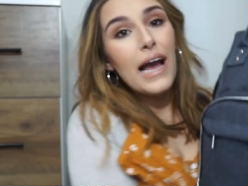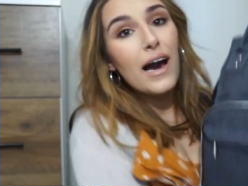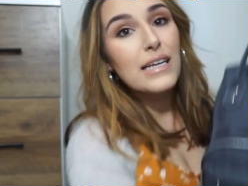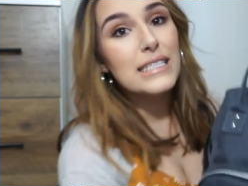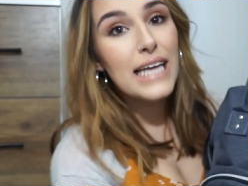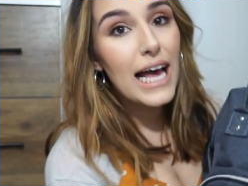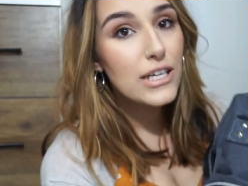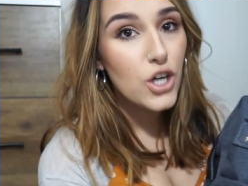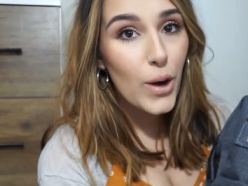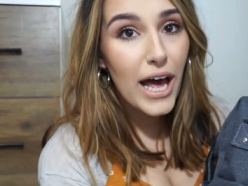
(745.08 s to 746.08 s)
I honestly ha
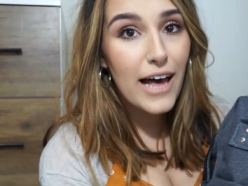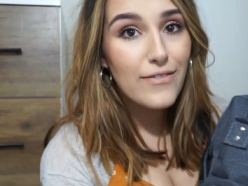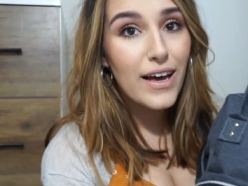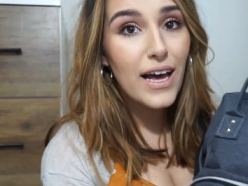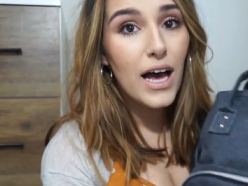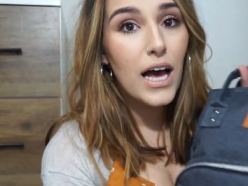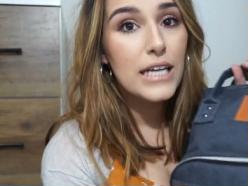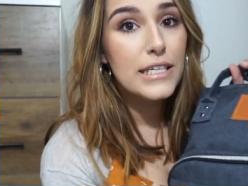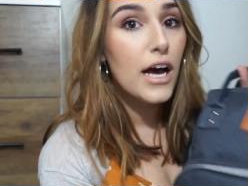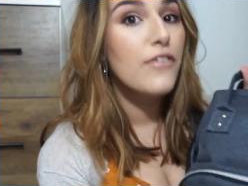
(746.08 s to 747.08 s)
don't have
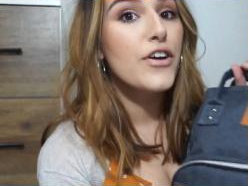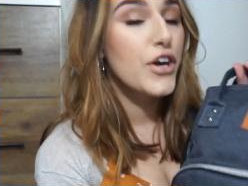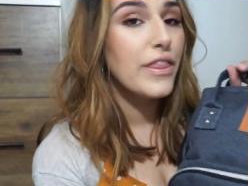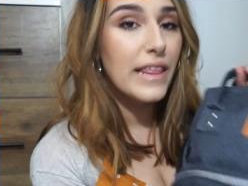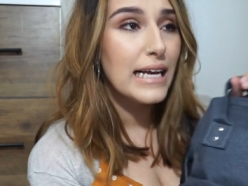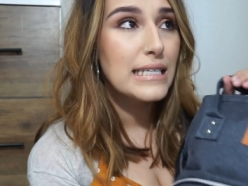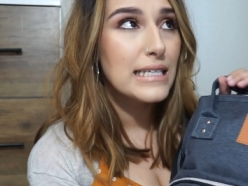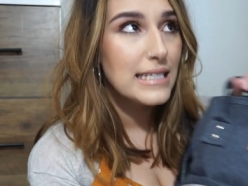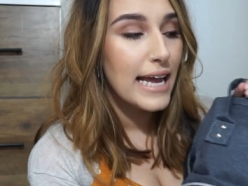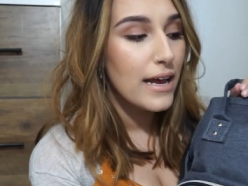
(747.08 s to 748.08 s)
enough good things to
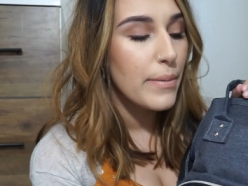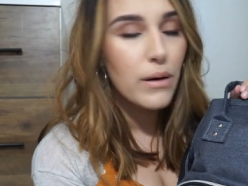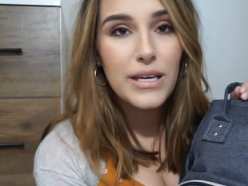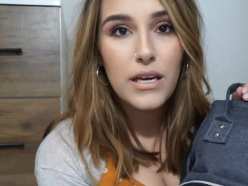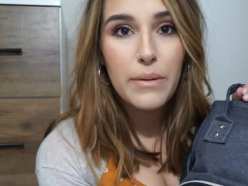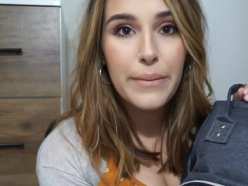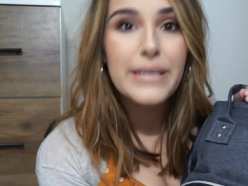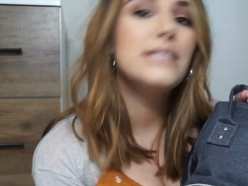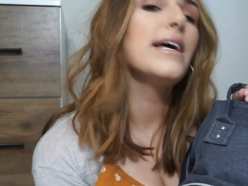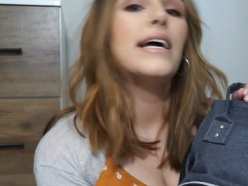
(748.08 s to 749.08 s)
say about
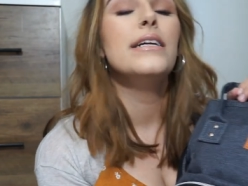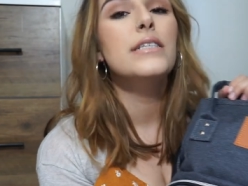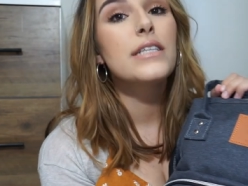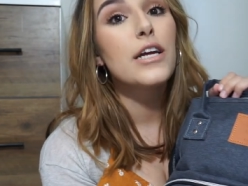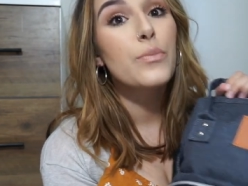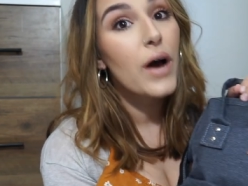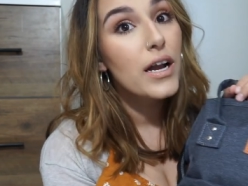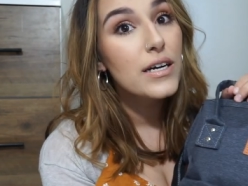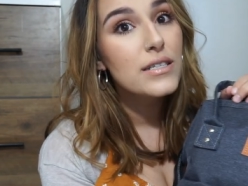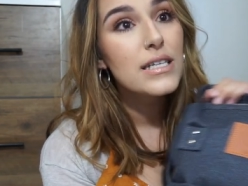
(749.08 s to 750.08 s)
KeaBabies and their
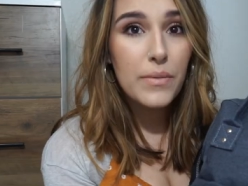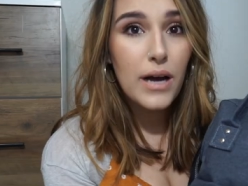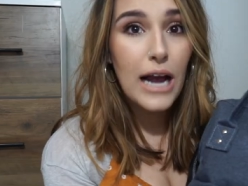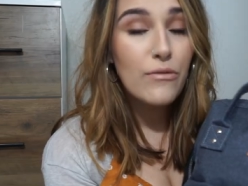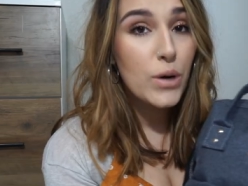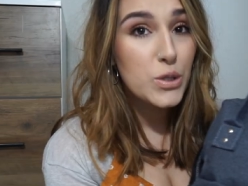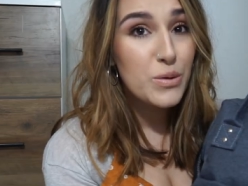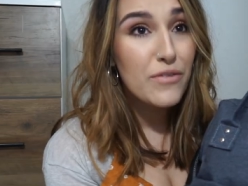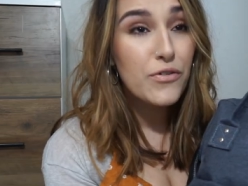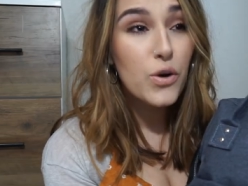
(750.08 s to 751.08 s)
products. I've worked with
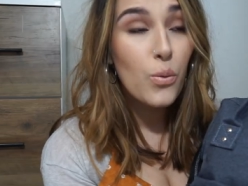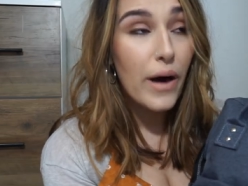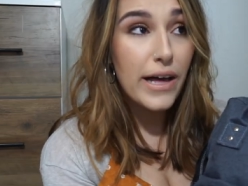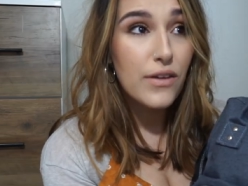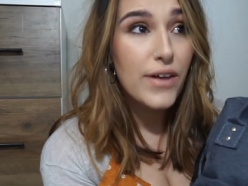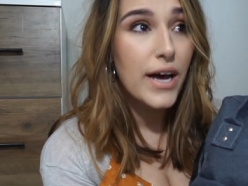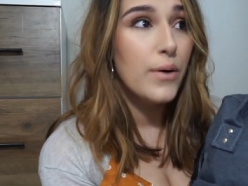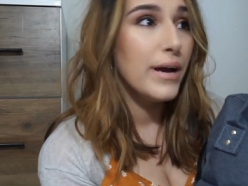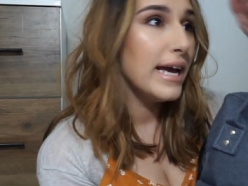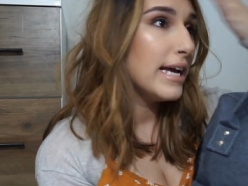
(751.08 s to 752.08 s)
them for a while
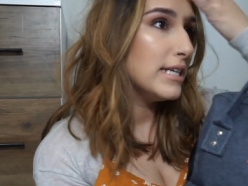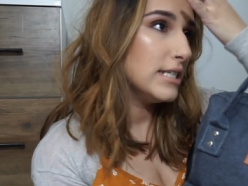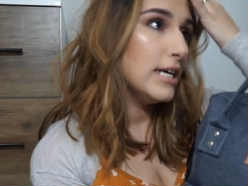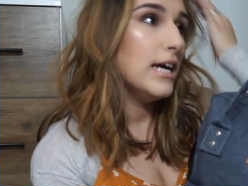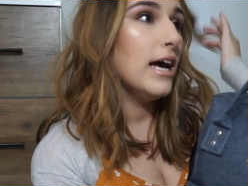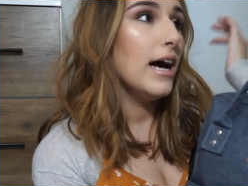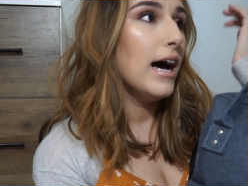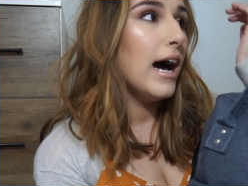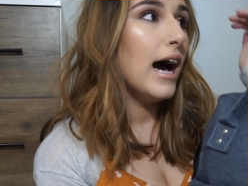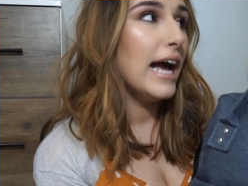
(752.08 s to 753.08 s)
now and
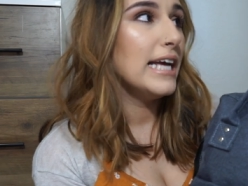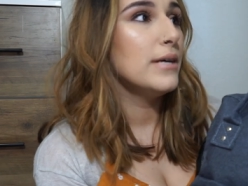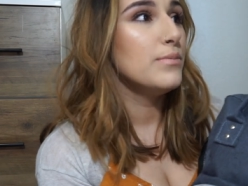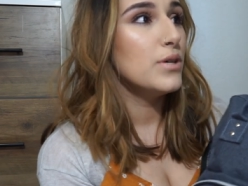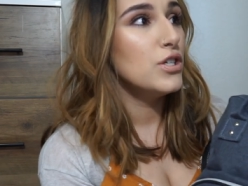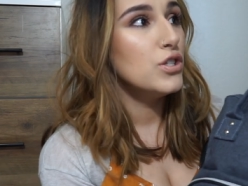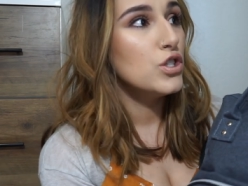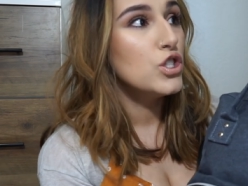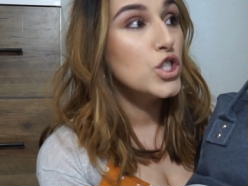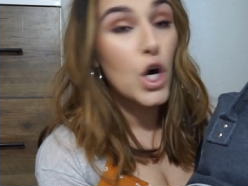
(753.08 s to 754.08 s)
I am
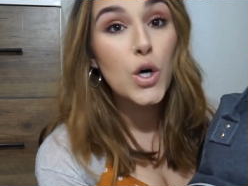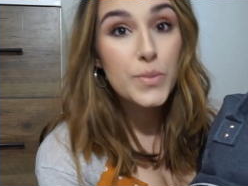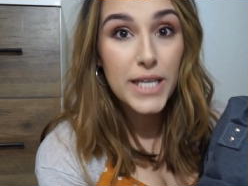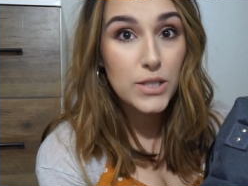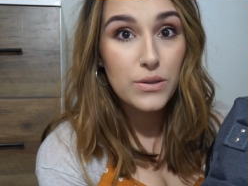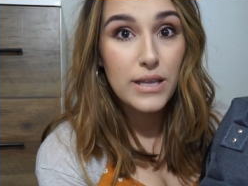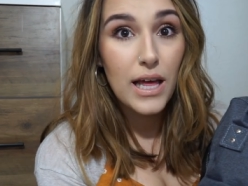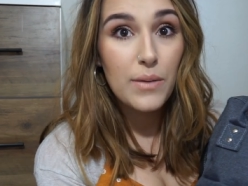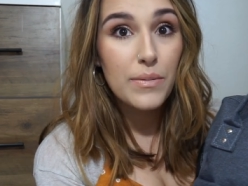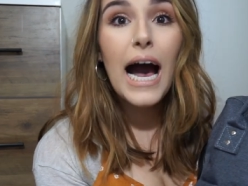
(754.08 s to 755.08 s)
so obsessed with
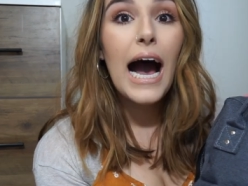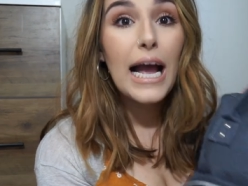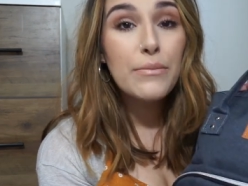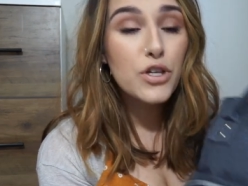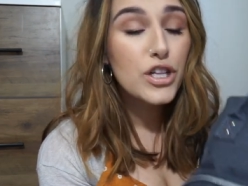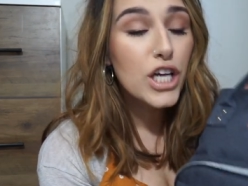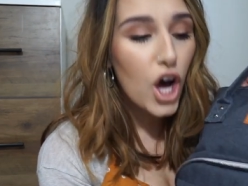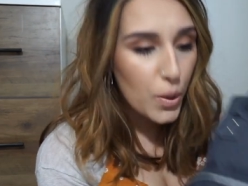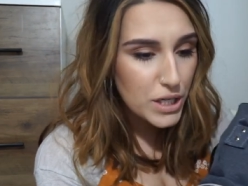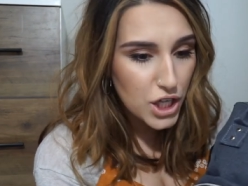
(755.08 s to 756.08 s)
them. I'm literally
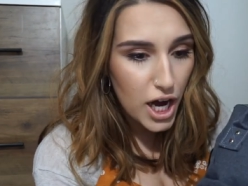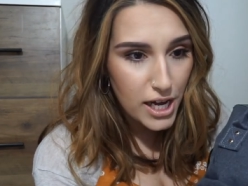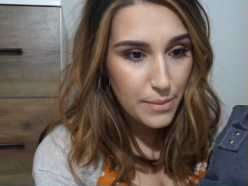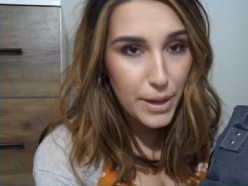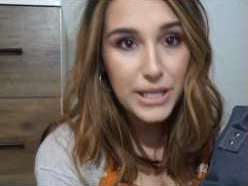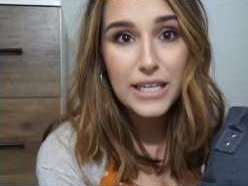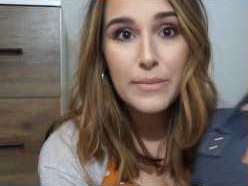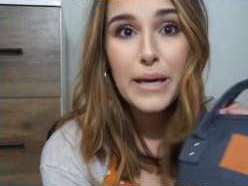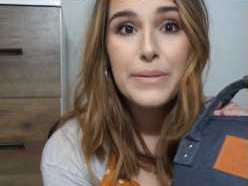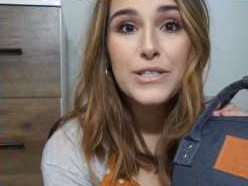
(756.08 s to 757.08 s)
always talking about
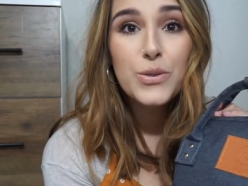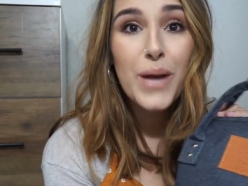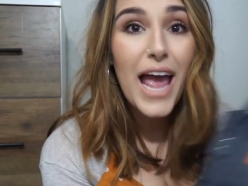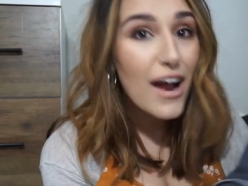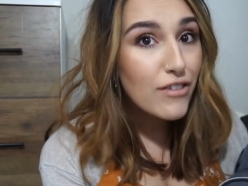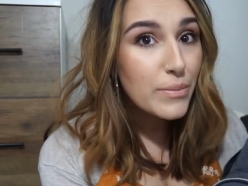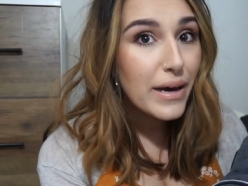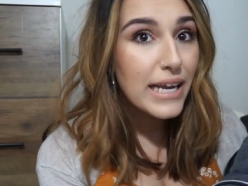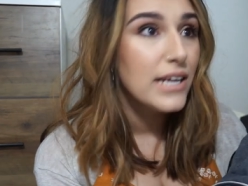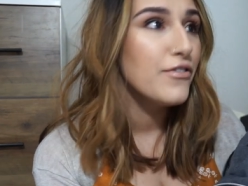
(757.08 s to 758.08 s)
KeaBabies to
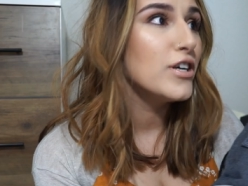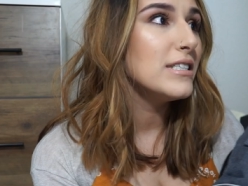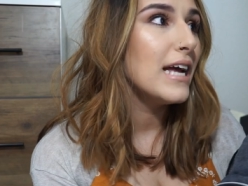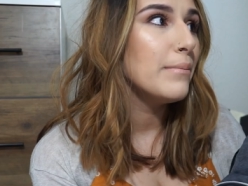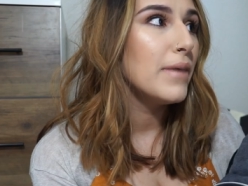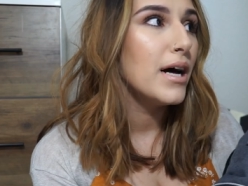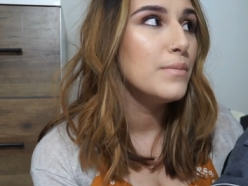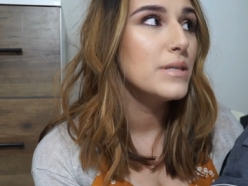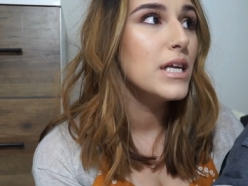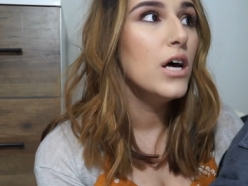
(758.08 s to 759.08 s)
everybody, first time
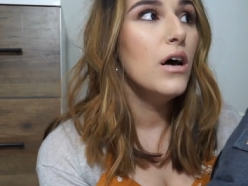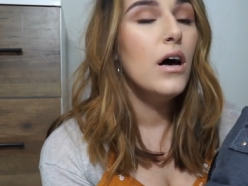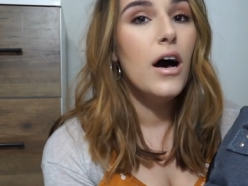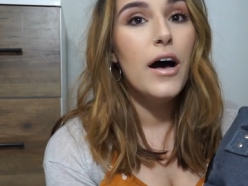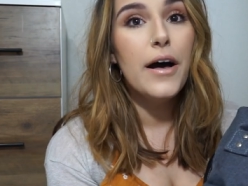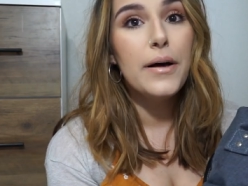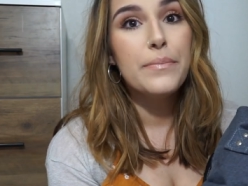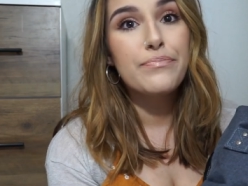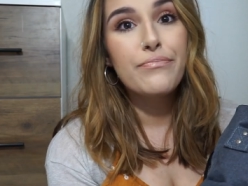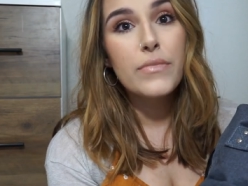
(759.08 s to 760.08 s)
moms, um,